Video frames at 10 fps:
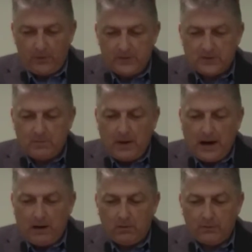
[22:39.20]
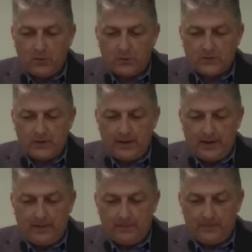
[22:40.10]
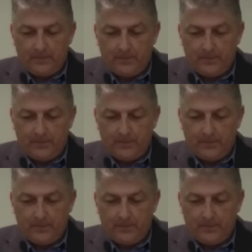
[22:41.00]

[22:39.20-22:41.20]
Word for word: What is the power of God today?